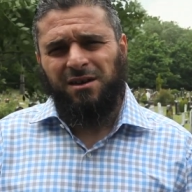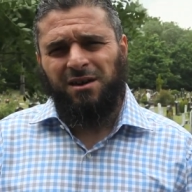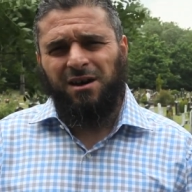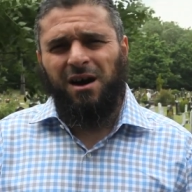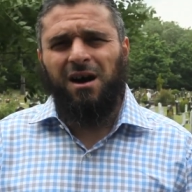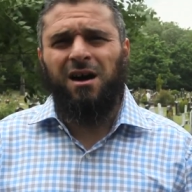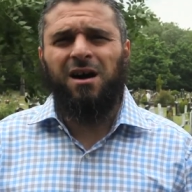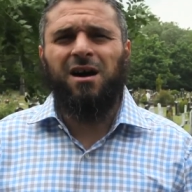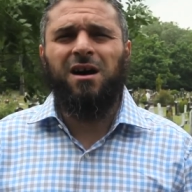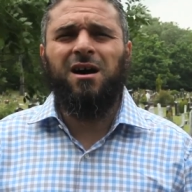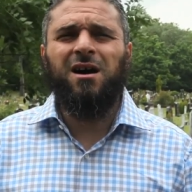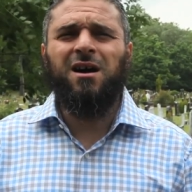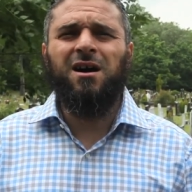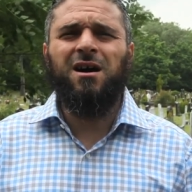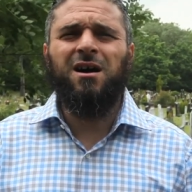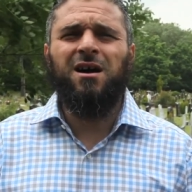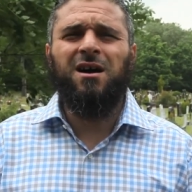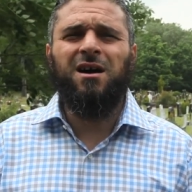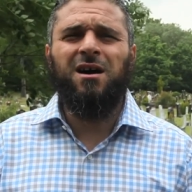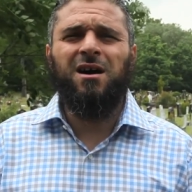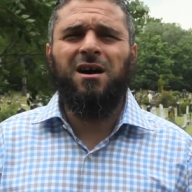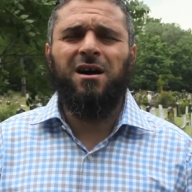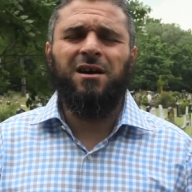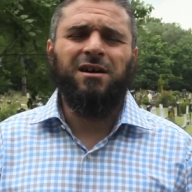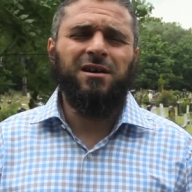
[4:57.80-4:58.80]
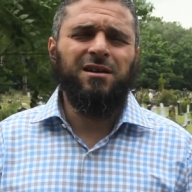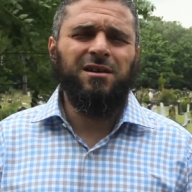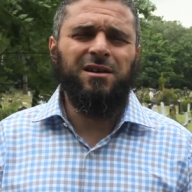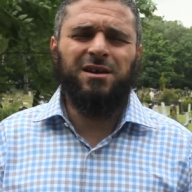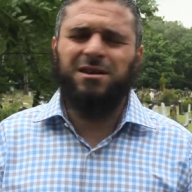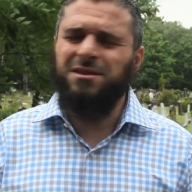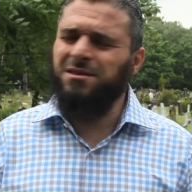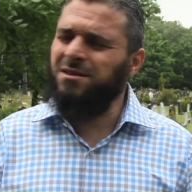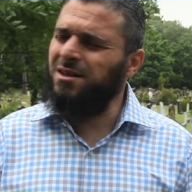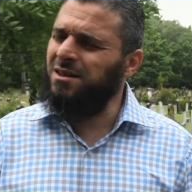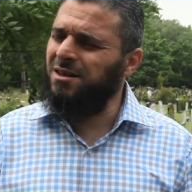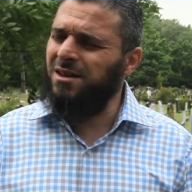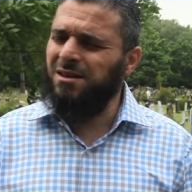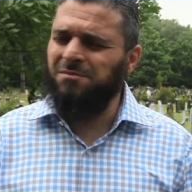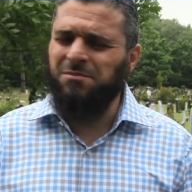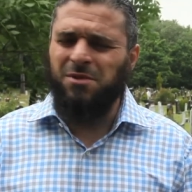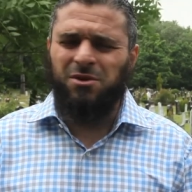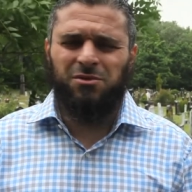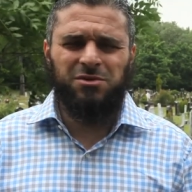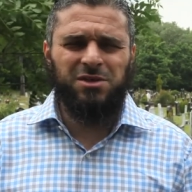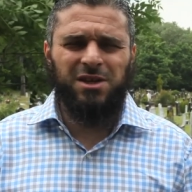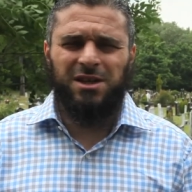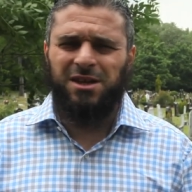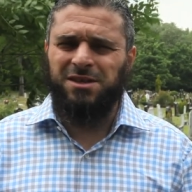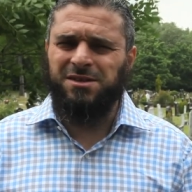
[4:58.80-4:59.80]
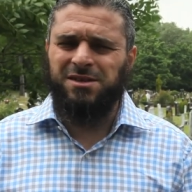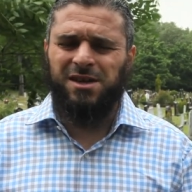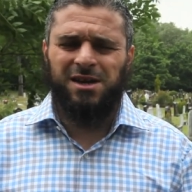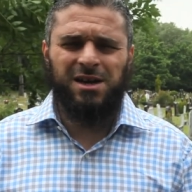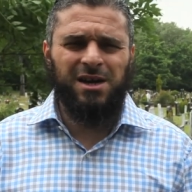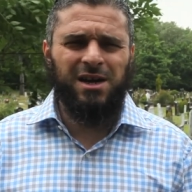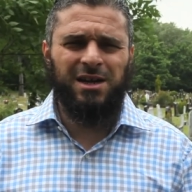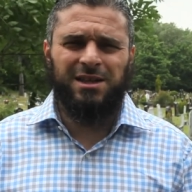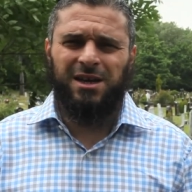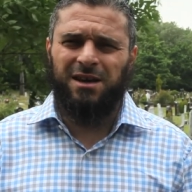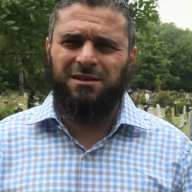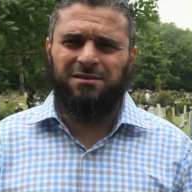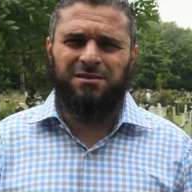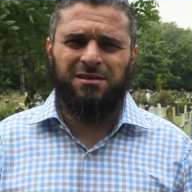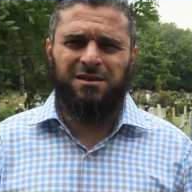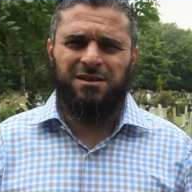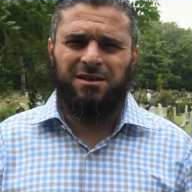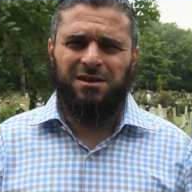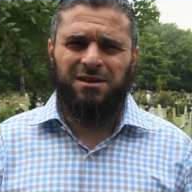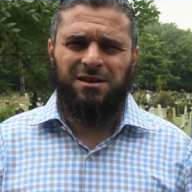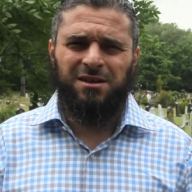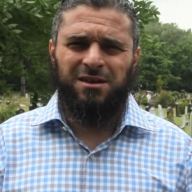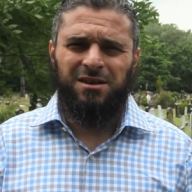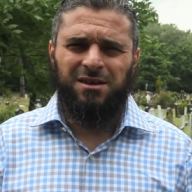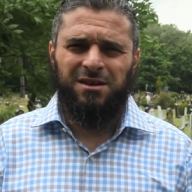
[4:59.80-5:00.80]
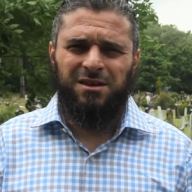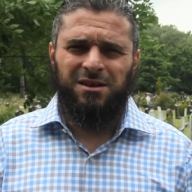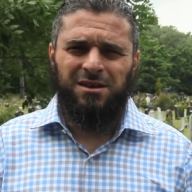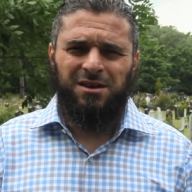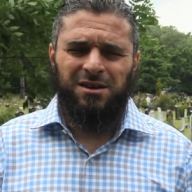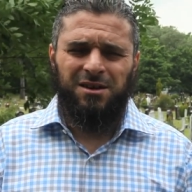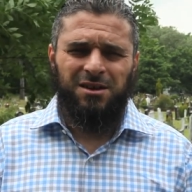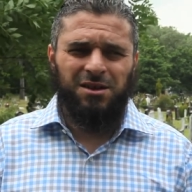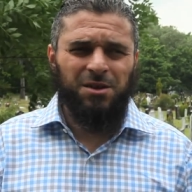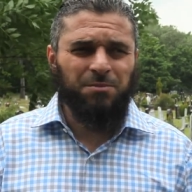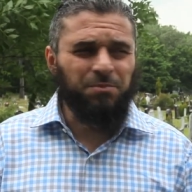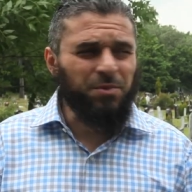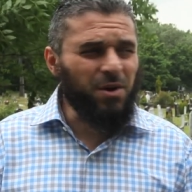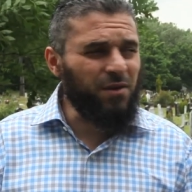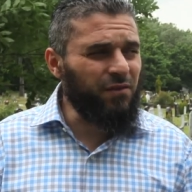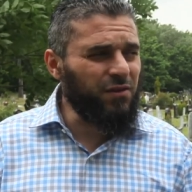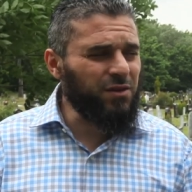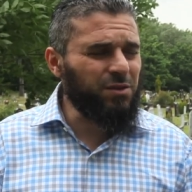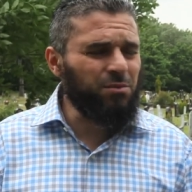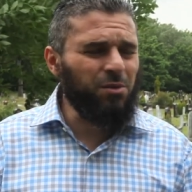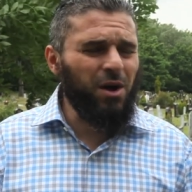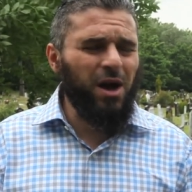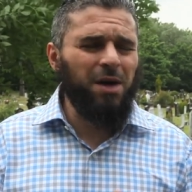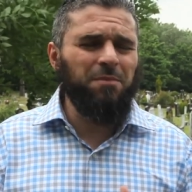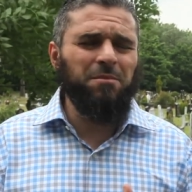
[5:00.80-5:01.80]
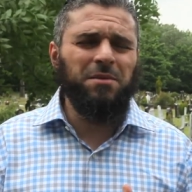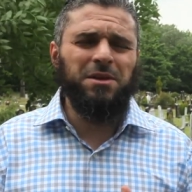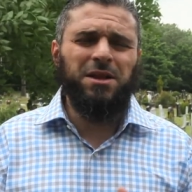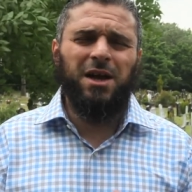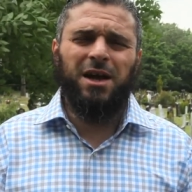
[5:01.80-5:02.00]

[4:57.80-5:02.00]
Ah, inna lil-mawti la sakarat. Prophet Muhammad